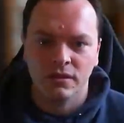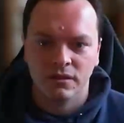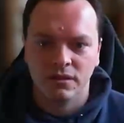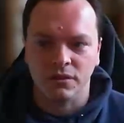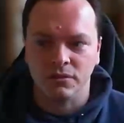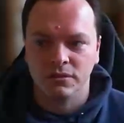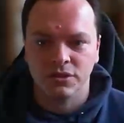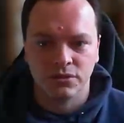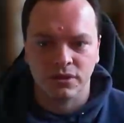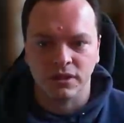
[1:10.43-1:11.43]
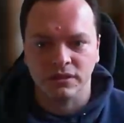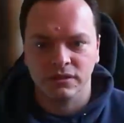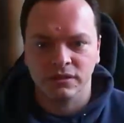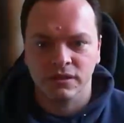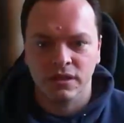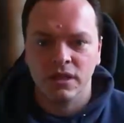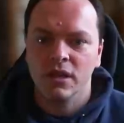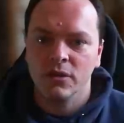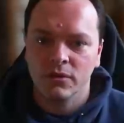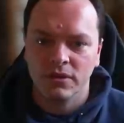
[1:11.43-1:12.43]
So, shortcuts.
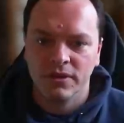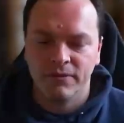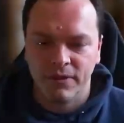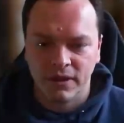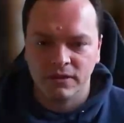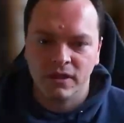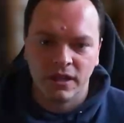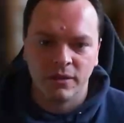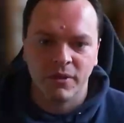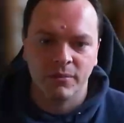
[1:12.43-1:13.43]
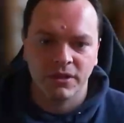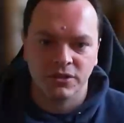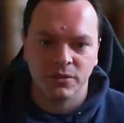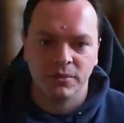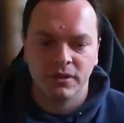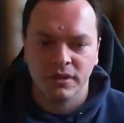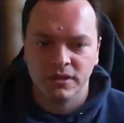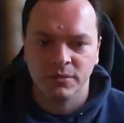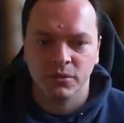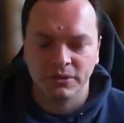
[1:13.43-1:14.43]
One of the things I like about my job is
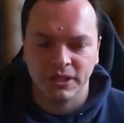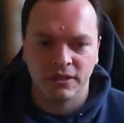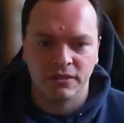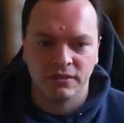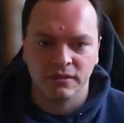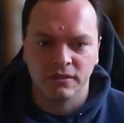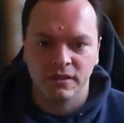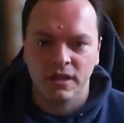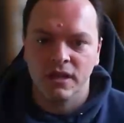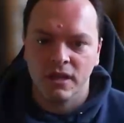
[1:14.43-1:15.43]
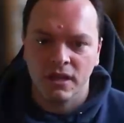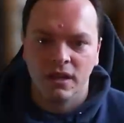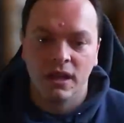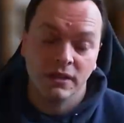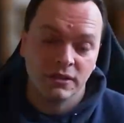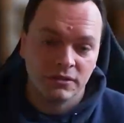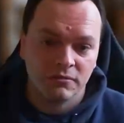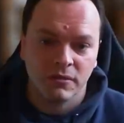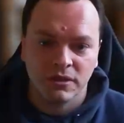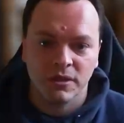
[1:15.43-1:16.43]
supporting others, and
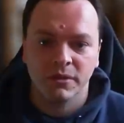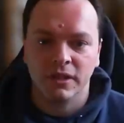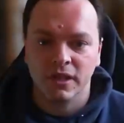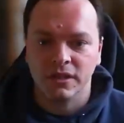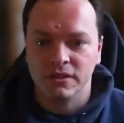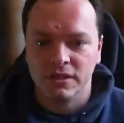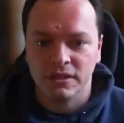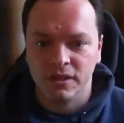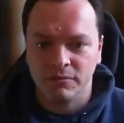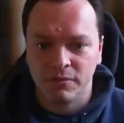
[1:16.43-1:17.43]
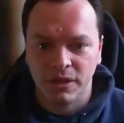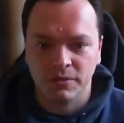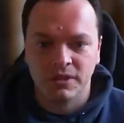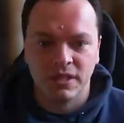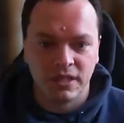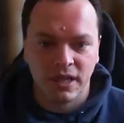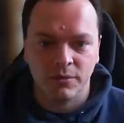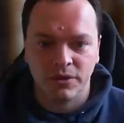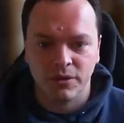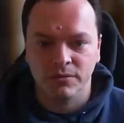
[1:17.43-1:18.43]
typically I used to be able to sit
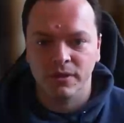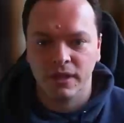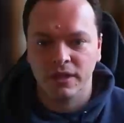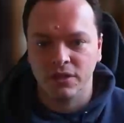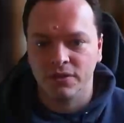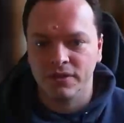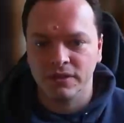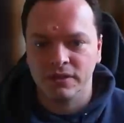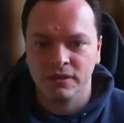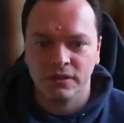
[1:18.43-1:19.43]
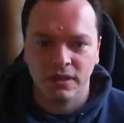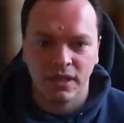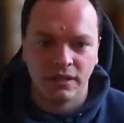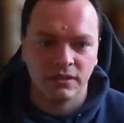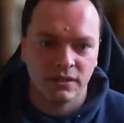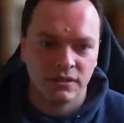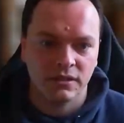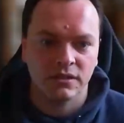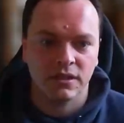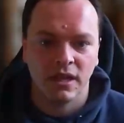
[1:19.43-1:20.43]
down with them in the office and
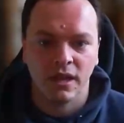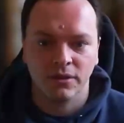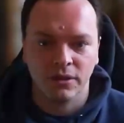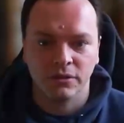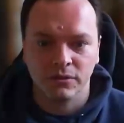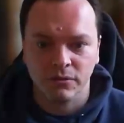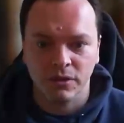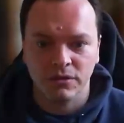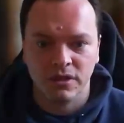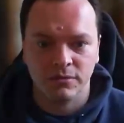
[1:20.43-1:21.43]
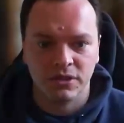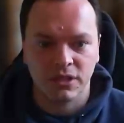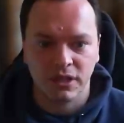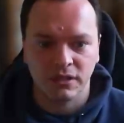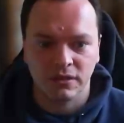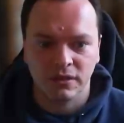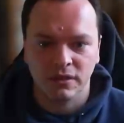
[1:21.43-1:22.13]
see how they use their machine.